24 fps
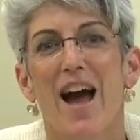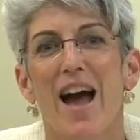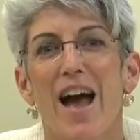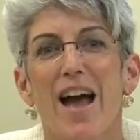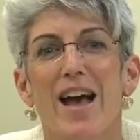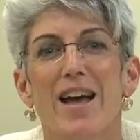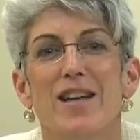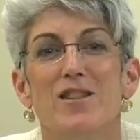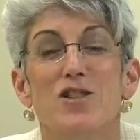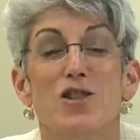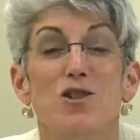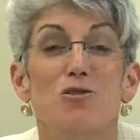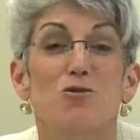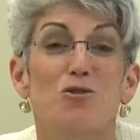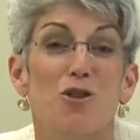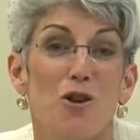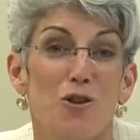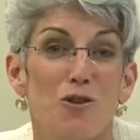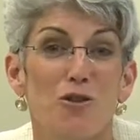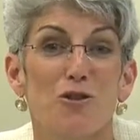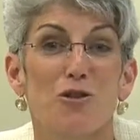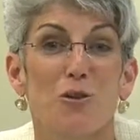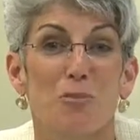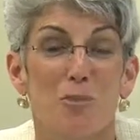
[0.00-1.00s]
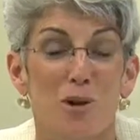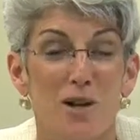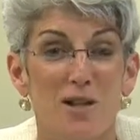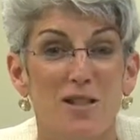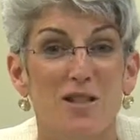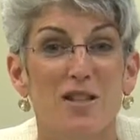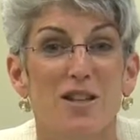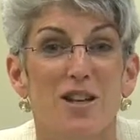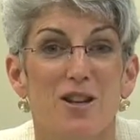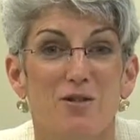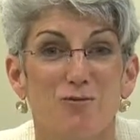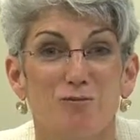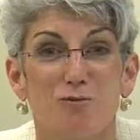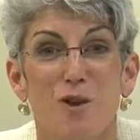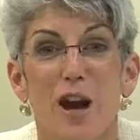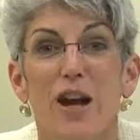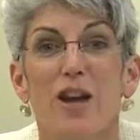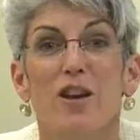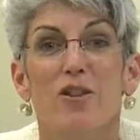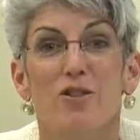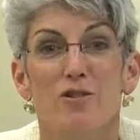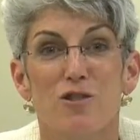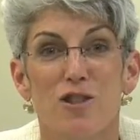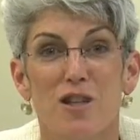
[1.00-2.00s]
As you noted, the President
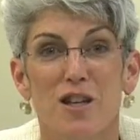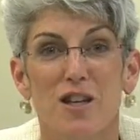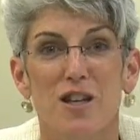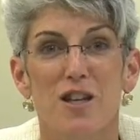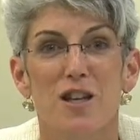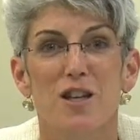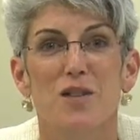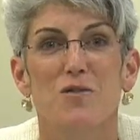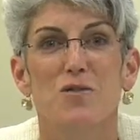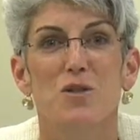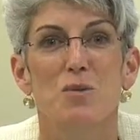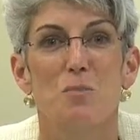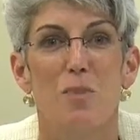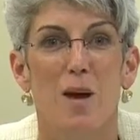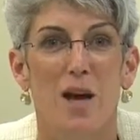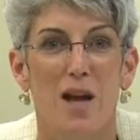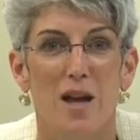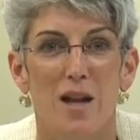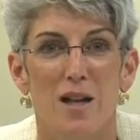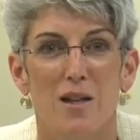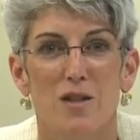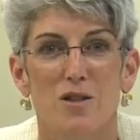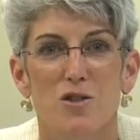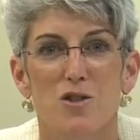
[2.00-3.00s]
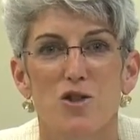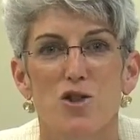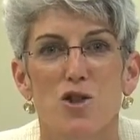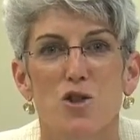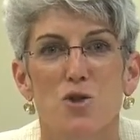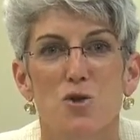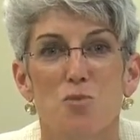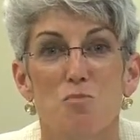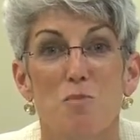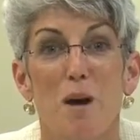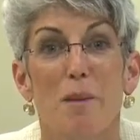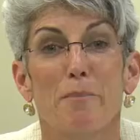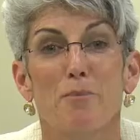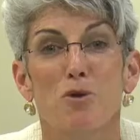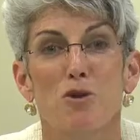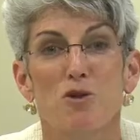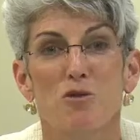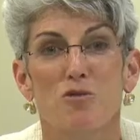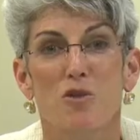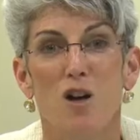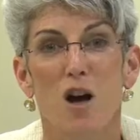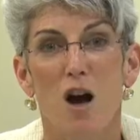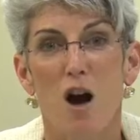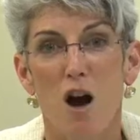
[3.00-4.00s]
regularly gives pens to members
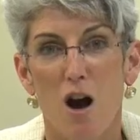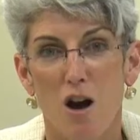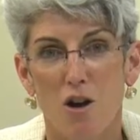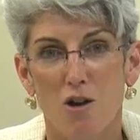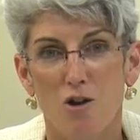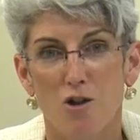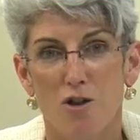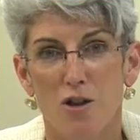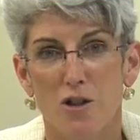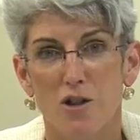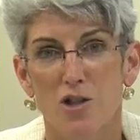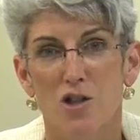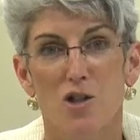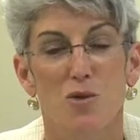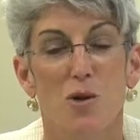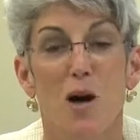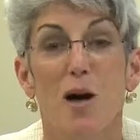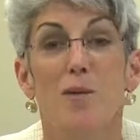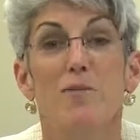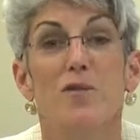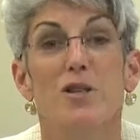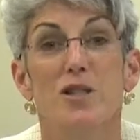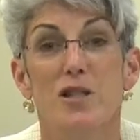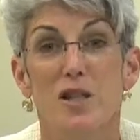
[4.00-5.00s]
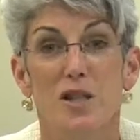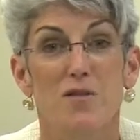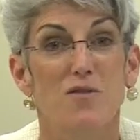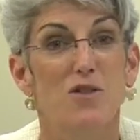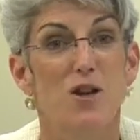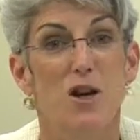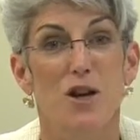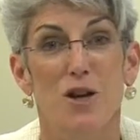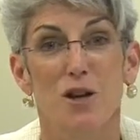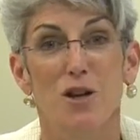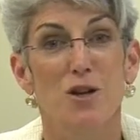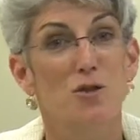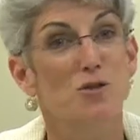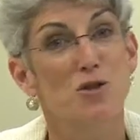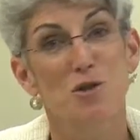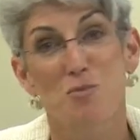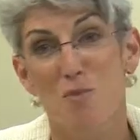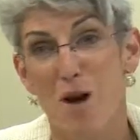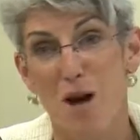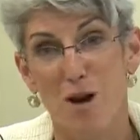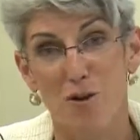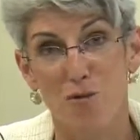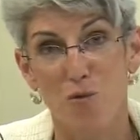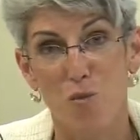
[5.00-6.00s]
of Congress who obviously have done a huge
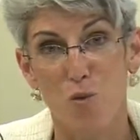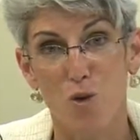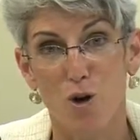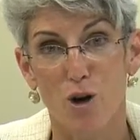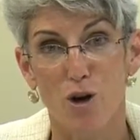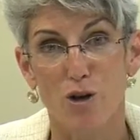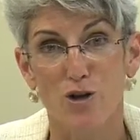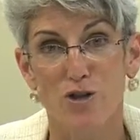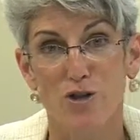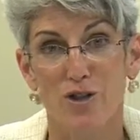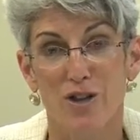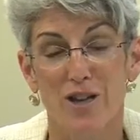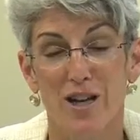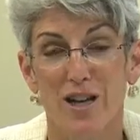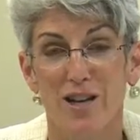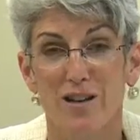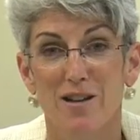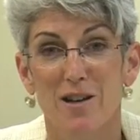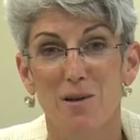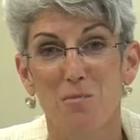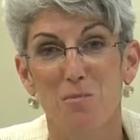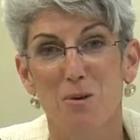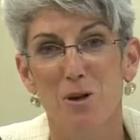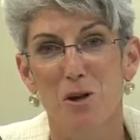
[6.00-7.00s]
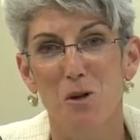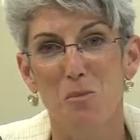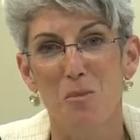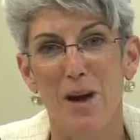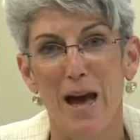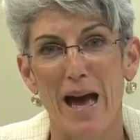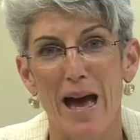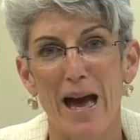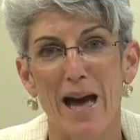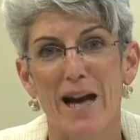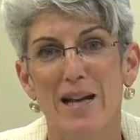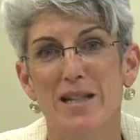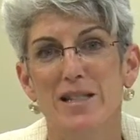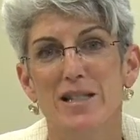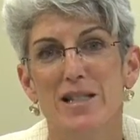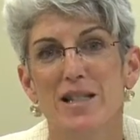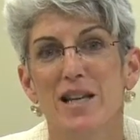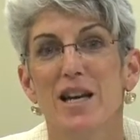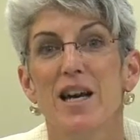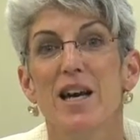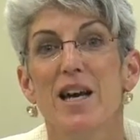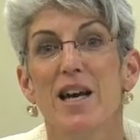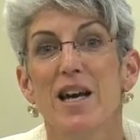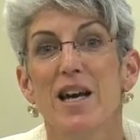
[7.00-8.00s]
amount of work to get a bill passed.
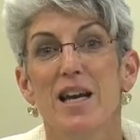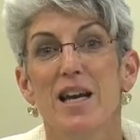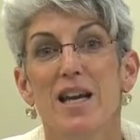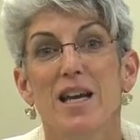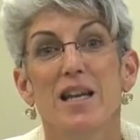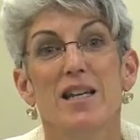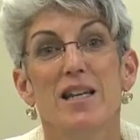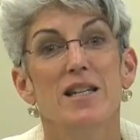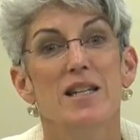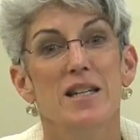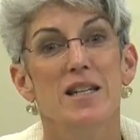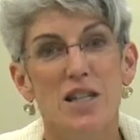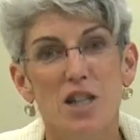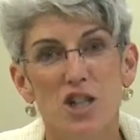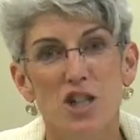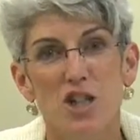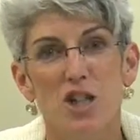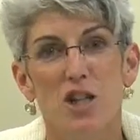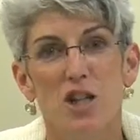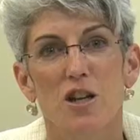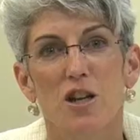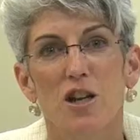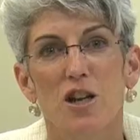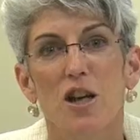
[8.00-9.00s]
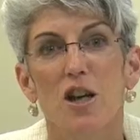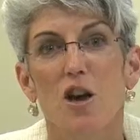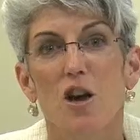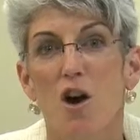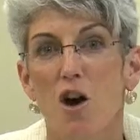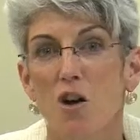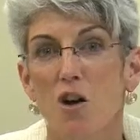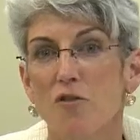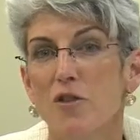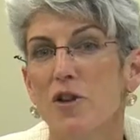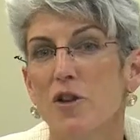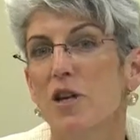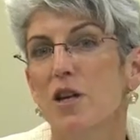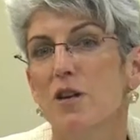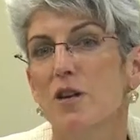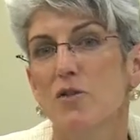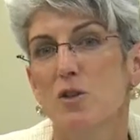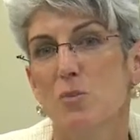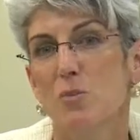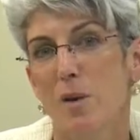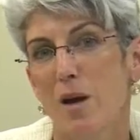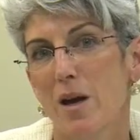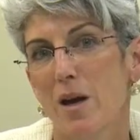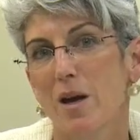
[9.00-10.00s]
In addition, he often
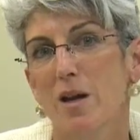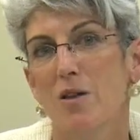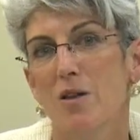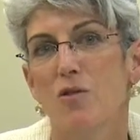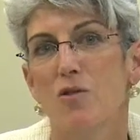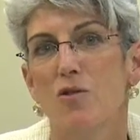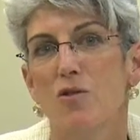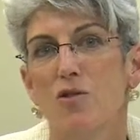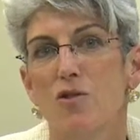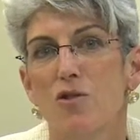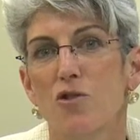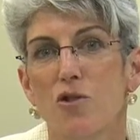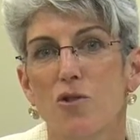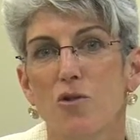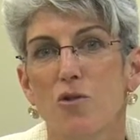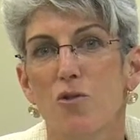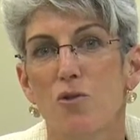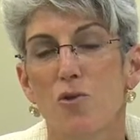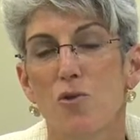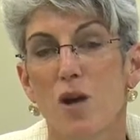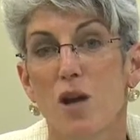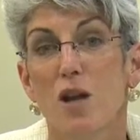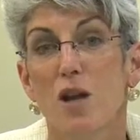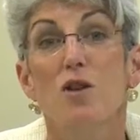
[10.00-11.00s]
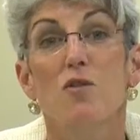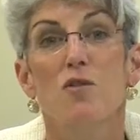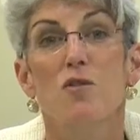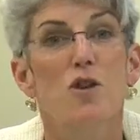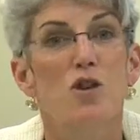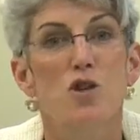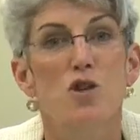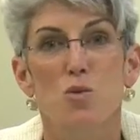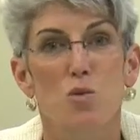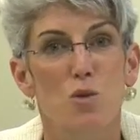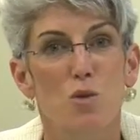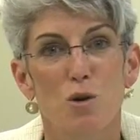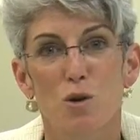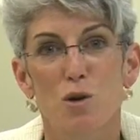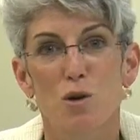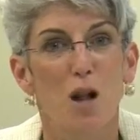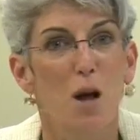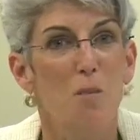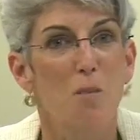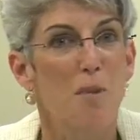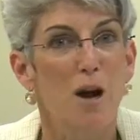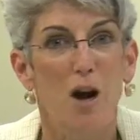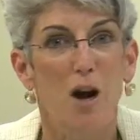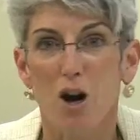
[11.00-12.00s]
gives pens to individual
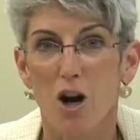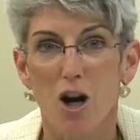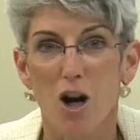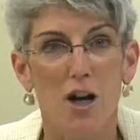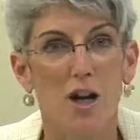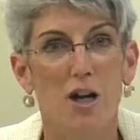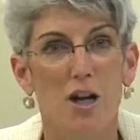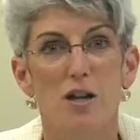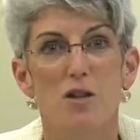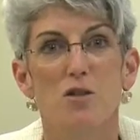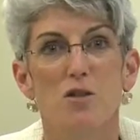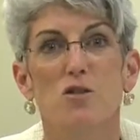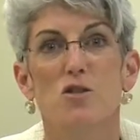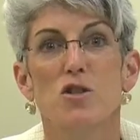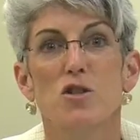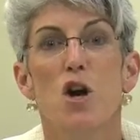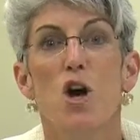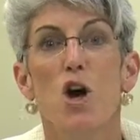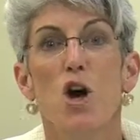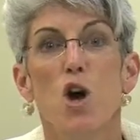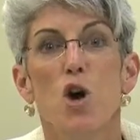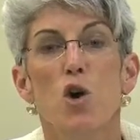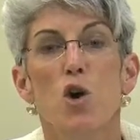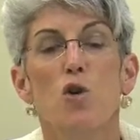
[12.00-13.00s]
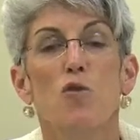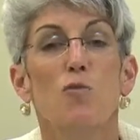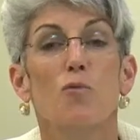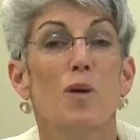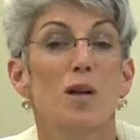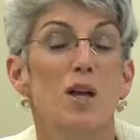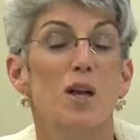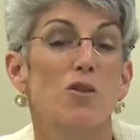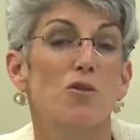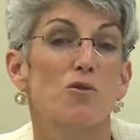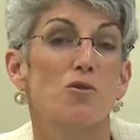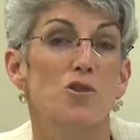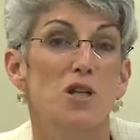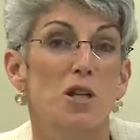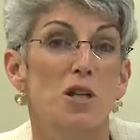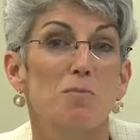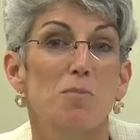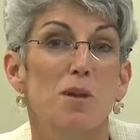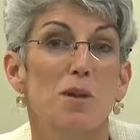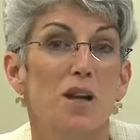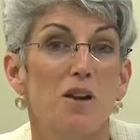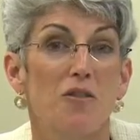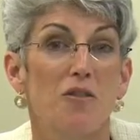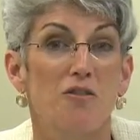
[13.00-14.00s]
Americans who have been either
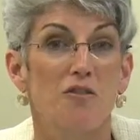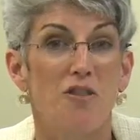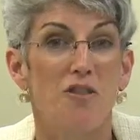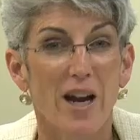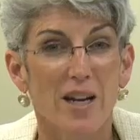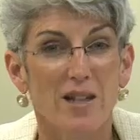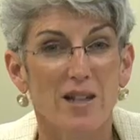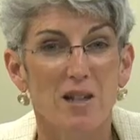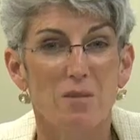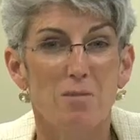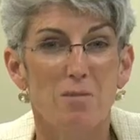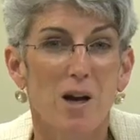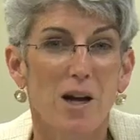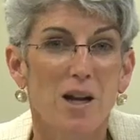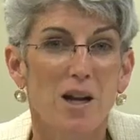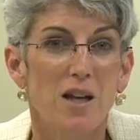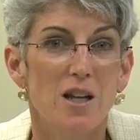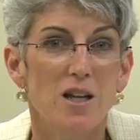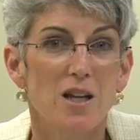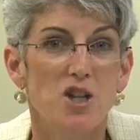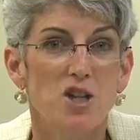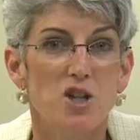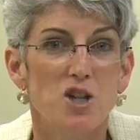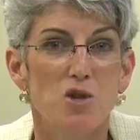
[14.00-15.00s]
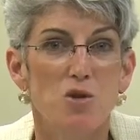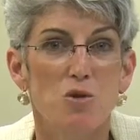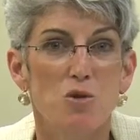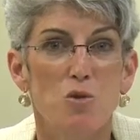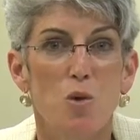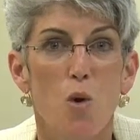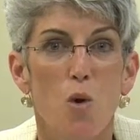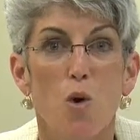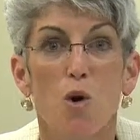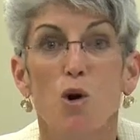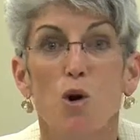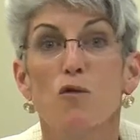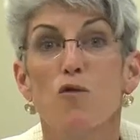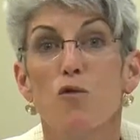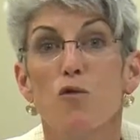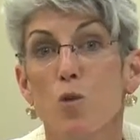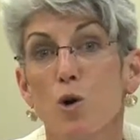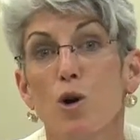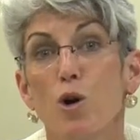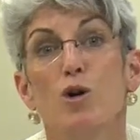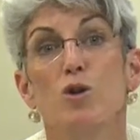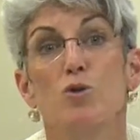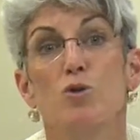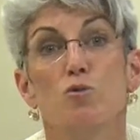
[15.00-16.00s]
deeply affected by an issue or have
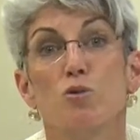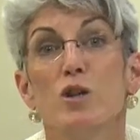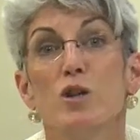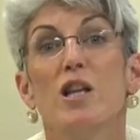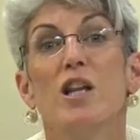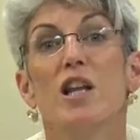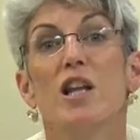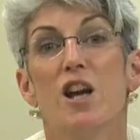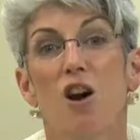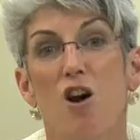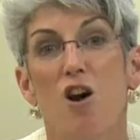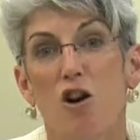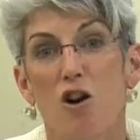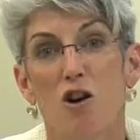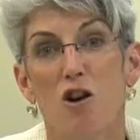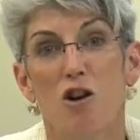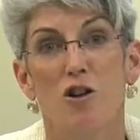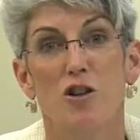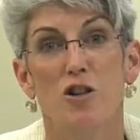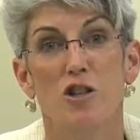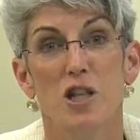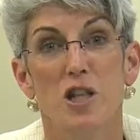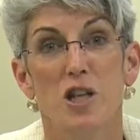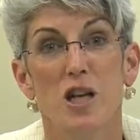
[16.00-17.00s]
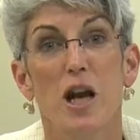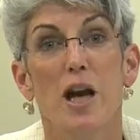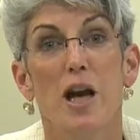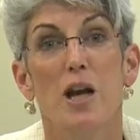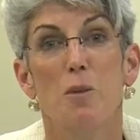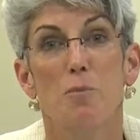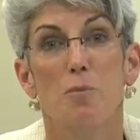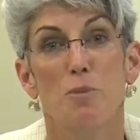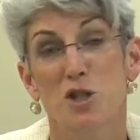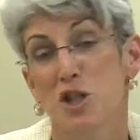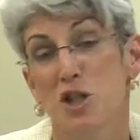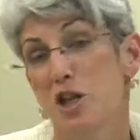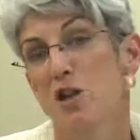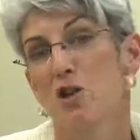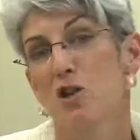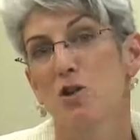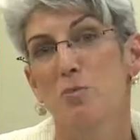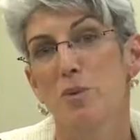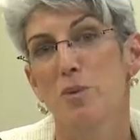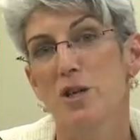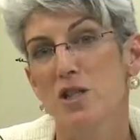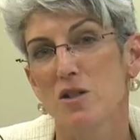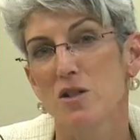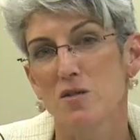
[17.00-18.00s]
worked really hard to get a particular
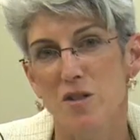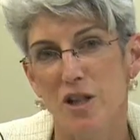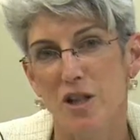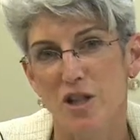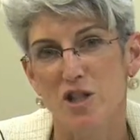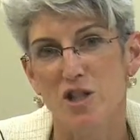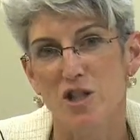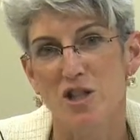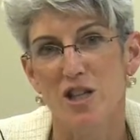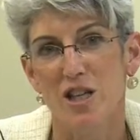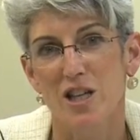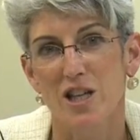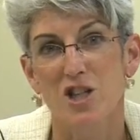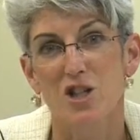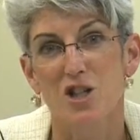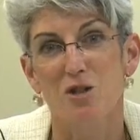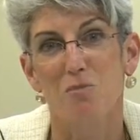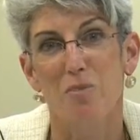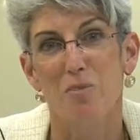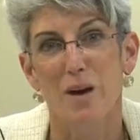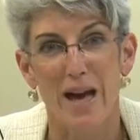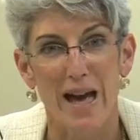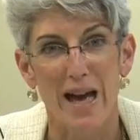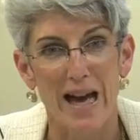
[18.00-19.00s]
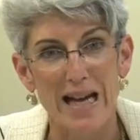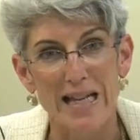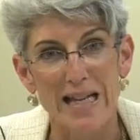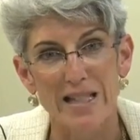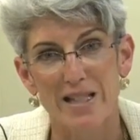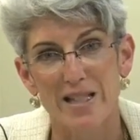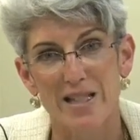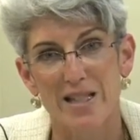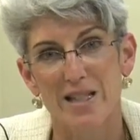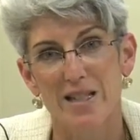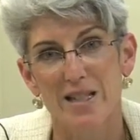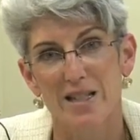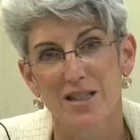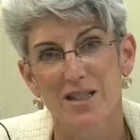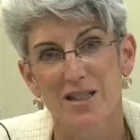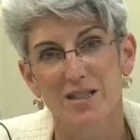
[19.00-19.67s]
piece of legislation passed.